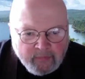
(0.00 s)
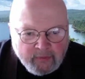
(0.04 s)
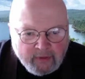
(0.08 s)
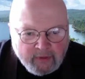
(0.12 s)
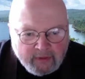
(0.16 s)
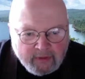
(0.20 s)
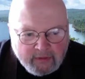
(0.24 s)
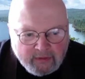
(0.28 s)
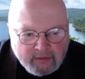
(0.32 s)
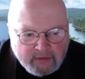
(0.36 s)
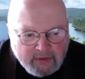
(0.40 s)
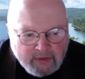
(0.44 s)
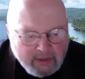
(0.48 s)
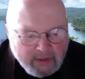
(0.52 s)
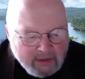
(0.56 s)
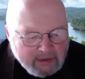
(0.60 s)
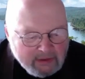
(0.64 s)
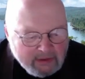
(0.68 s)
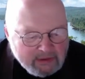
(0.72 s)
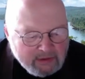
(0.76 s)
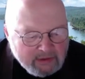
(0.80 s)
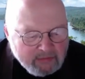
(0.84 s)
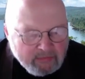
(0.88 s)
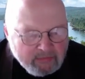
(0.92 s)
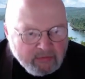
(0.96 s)
that this
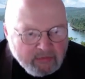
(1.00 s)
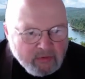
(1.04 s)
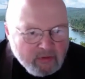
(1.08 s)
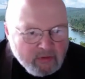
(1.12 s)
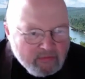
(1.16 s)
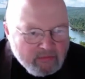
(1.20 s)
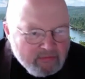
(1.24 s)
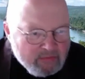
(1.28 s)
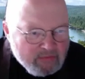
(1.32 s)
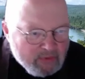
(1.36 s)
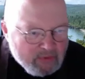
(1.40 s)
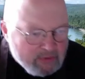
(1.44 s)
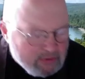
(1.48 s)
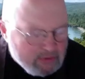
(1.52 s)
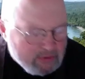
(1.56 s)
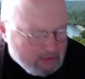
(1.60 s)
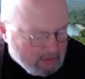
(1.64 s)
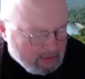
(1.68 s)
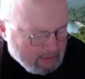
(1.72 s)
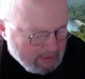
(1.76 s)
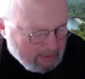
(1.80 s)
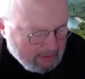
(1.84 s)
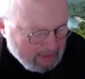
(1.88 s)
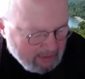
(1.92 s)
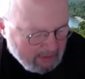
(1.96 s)
has for
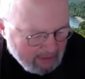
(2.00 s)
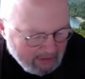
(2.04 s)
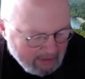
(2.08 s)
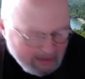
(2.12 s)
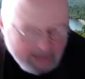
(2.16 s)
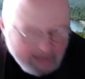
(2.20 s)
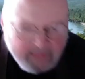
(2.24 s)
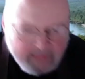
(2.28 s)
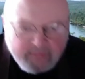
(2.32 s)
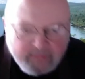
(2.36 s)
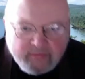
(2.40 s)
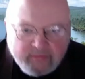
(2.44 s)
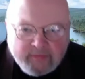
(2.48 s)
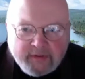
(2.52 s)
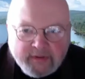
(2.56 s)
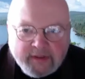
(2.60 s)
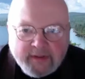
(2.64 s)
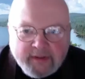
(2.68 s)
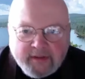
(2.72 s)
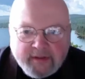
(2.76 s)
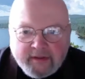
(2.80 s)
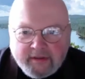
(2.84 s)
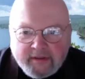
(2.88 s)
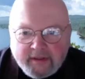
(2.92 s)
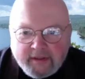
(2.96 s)
virtually
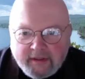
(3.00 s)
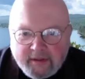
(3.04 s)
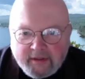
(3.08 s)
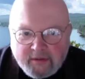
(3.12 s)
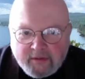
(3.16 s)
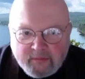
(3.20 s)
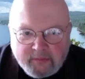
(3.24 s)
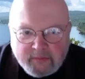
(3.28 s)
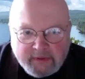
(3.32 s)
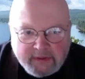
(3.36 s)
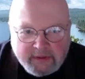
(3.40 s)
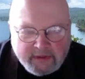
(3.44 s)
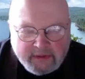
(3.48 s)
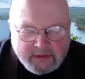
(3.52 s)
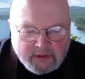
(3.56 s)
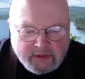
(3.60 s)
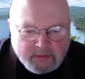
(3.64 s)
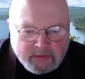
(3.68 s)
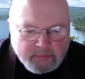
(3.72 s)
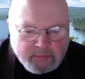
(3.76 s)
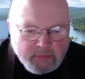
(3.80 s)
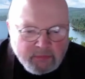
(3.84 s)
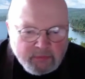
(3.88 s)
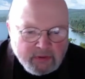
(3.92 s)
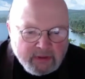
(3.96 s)
everything we
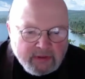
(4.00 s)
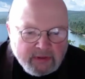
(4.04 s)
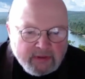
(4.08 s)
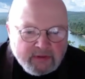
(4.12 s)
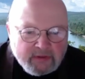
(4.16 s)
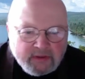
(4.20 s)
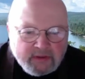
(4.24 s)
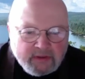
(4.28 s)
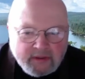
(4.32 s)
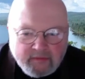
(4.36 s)
experience,